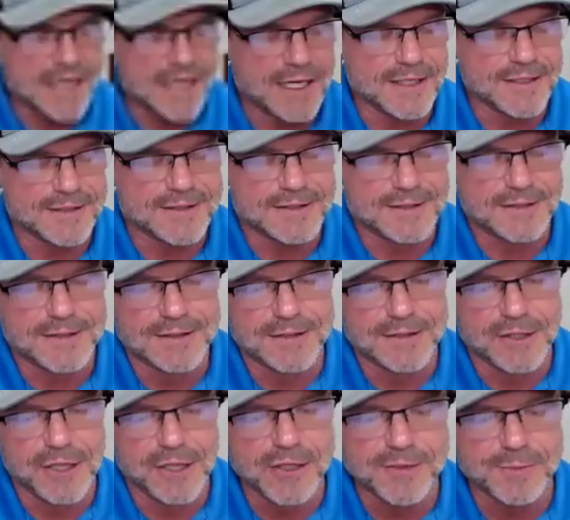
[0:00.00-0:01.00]
it
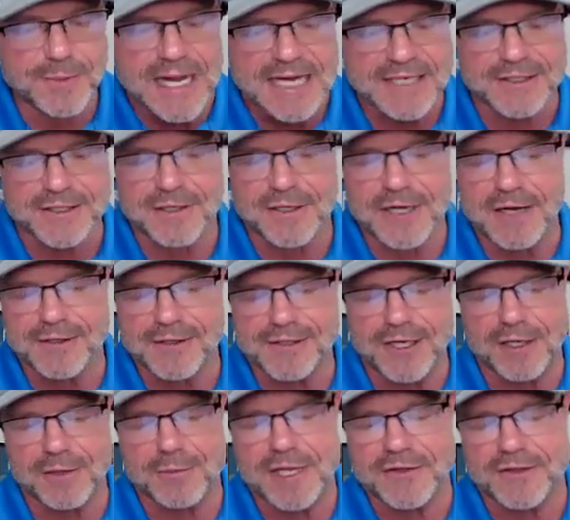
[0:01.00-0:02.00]
goes back to I was
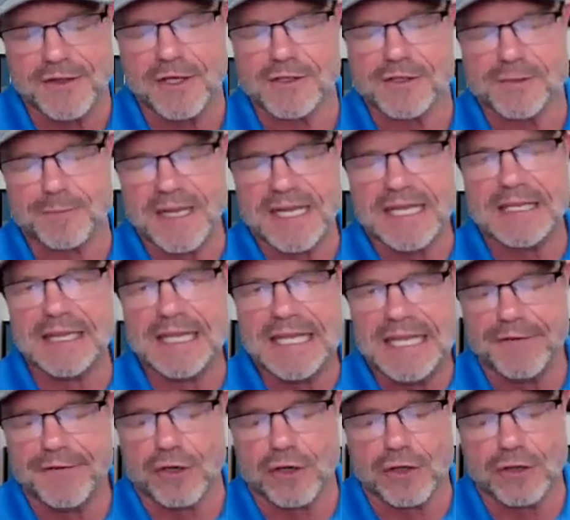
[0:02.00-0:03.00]
talking about those big
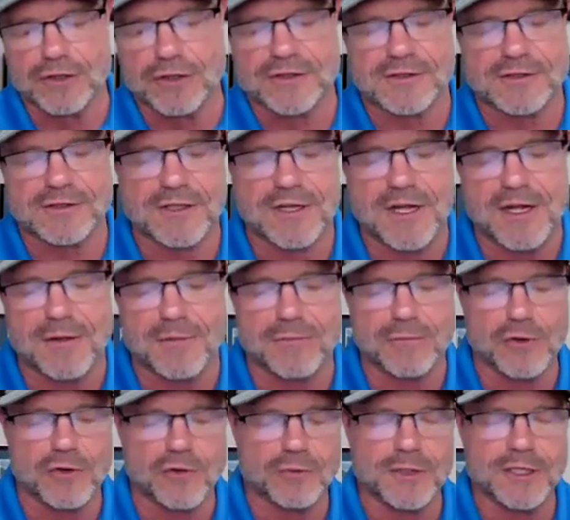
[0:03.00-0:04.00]
levers:
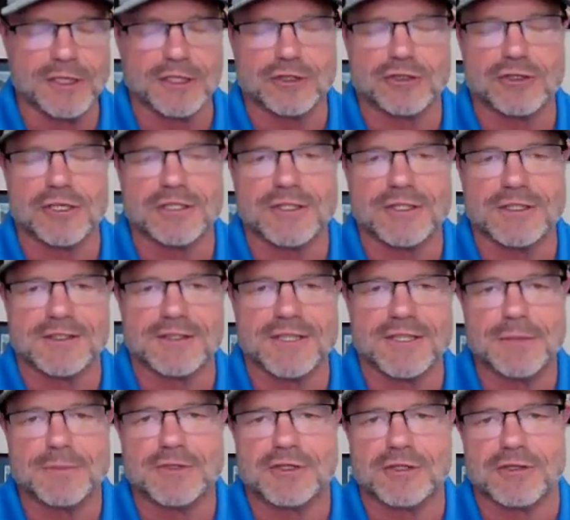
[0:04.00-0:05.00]
movement, nutrition,
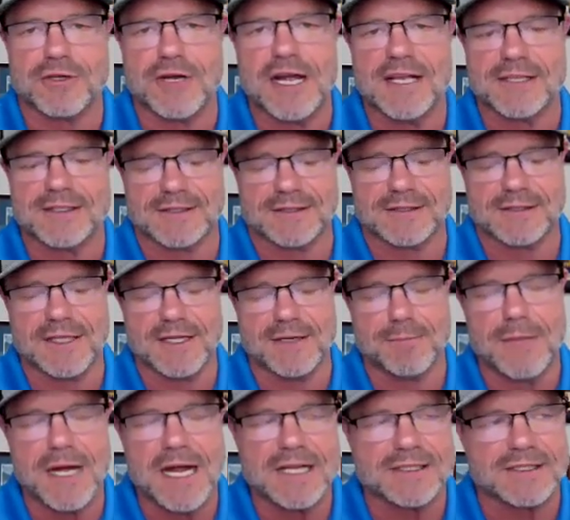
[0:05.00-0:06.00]
sleep, stress,
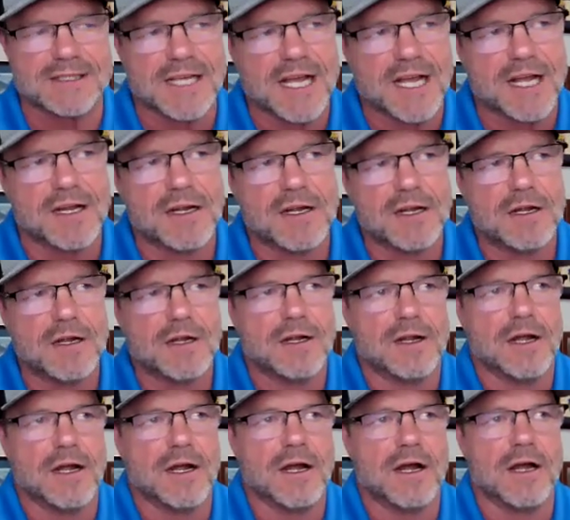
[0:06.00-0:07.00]
and mindset.
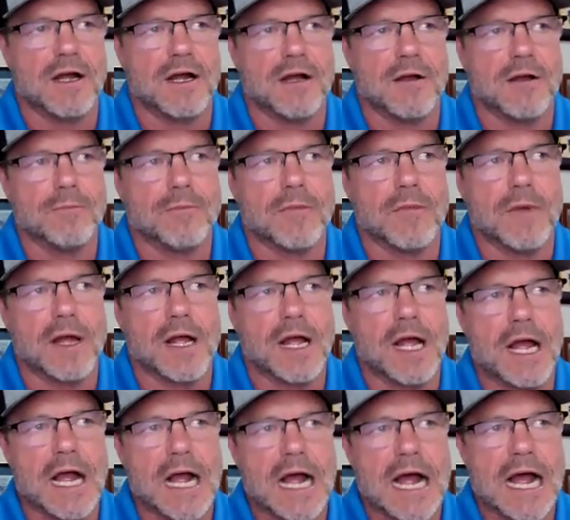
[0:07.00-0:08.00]
Um,
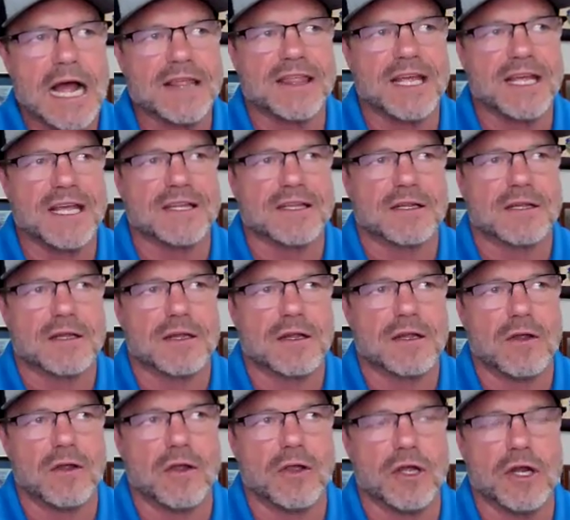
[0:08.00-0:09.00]
I think,
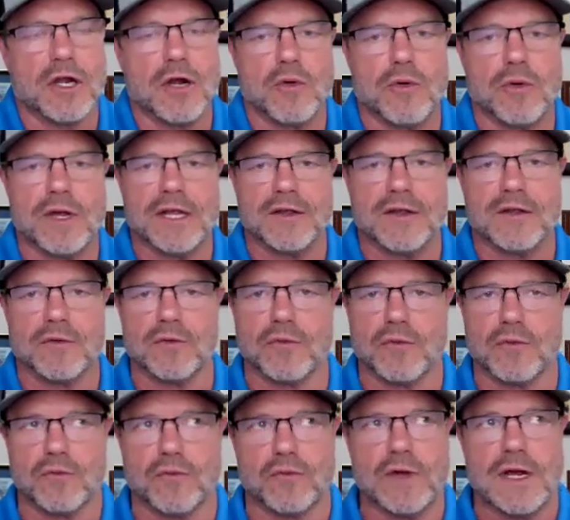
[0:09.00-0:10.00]
we.
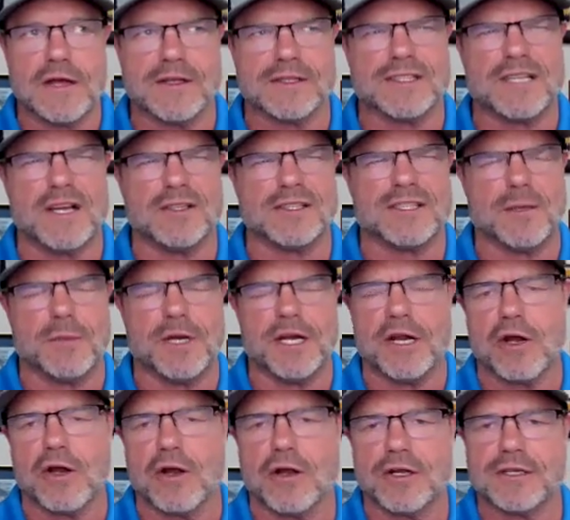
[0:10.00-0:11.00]
I was telling
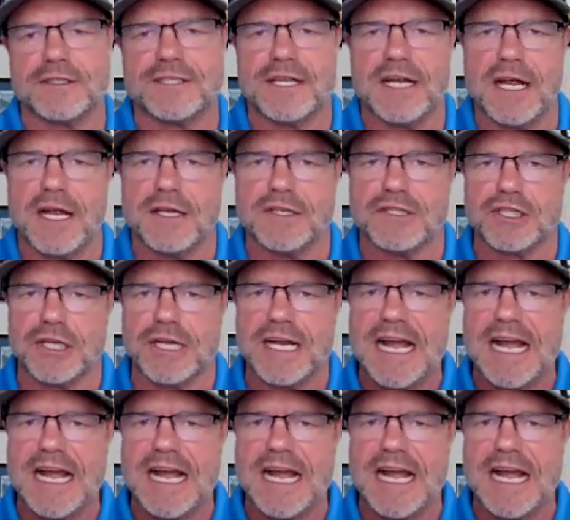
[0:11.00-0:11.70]
somebody earlier today,